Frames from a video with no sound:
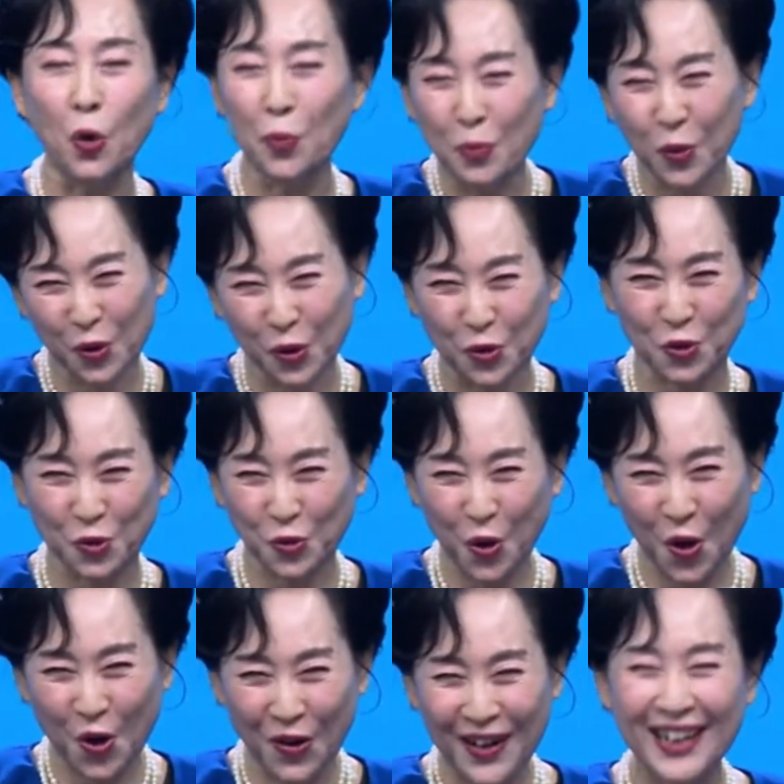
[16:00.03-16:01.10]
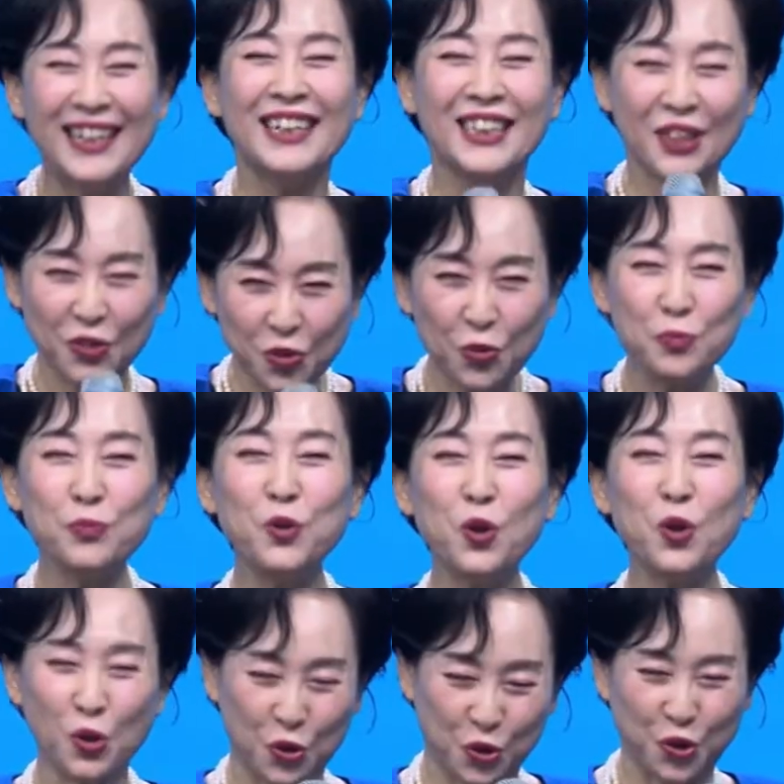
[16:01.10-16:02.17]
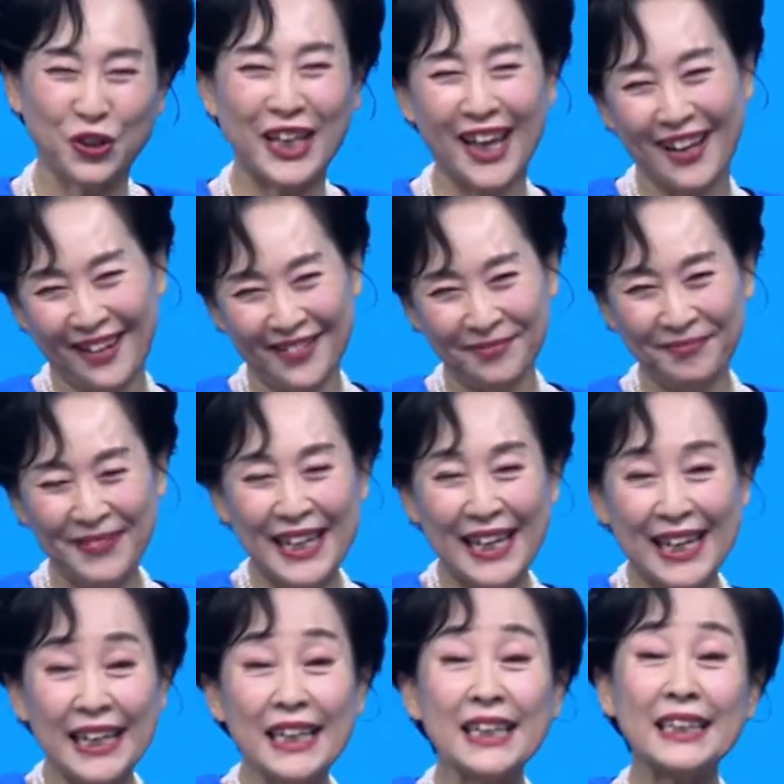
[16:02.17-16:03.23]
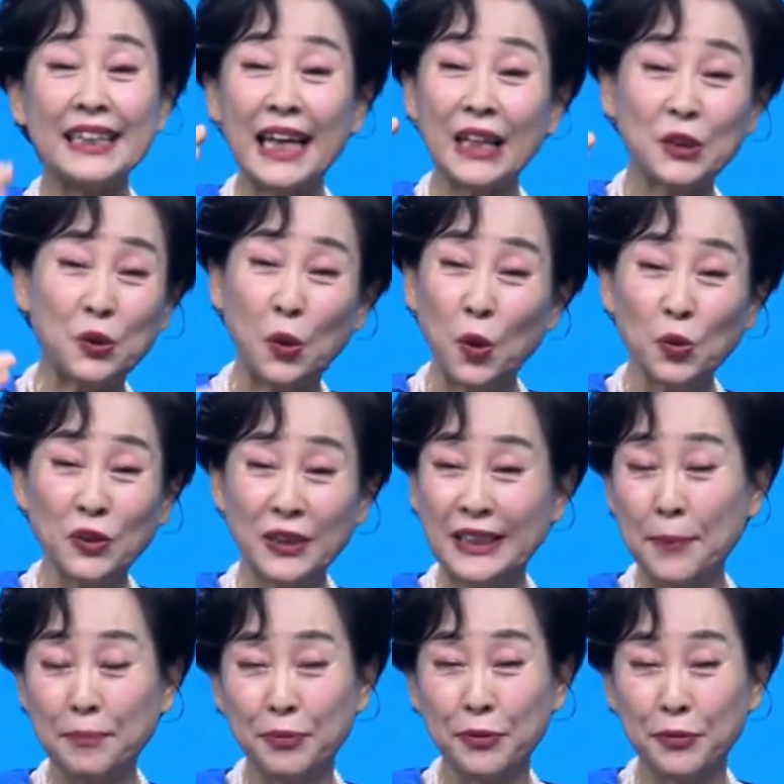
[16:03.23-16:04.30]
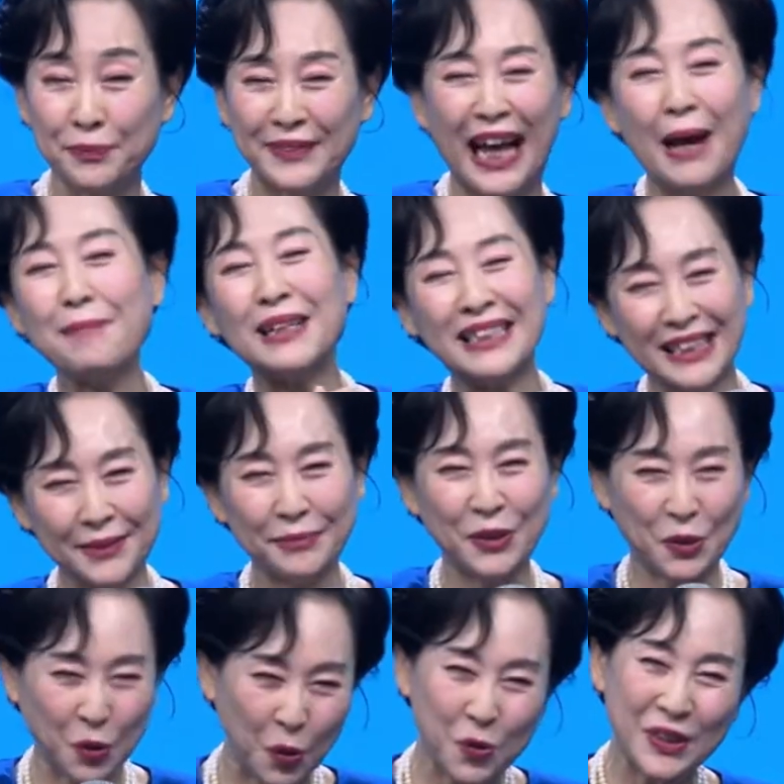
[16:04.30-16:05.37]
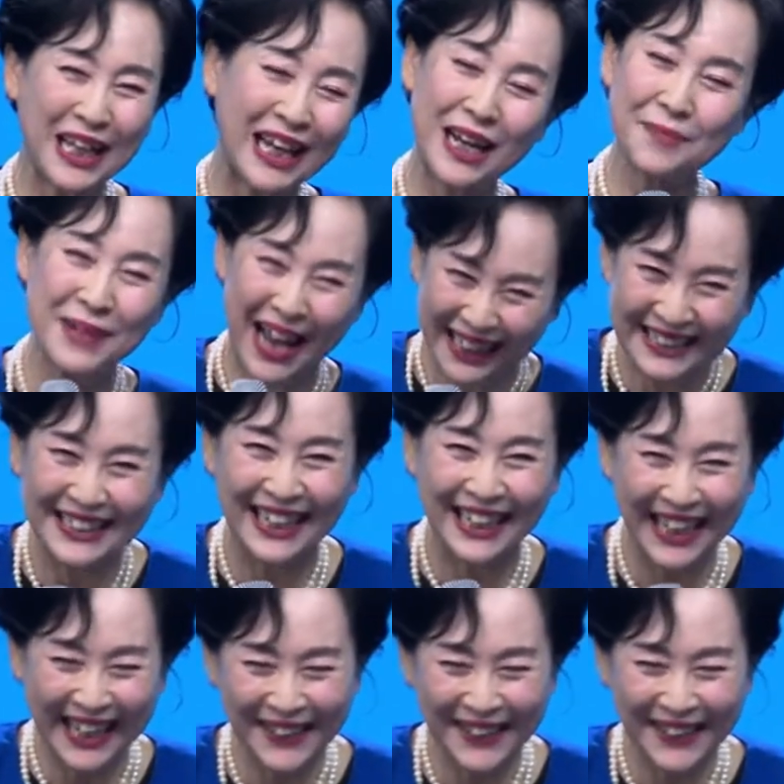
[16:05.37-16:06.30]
be confident. And talk about Atomy to other people and make people dream.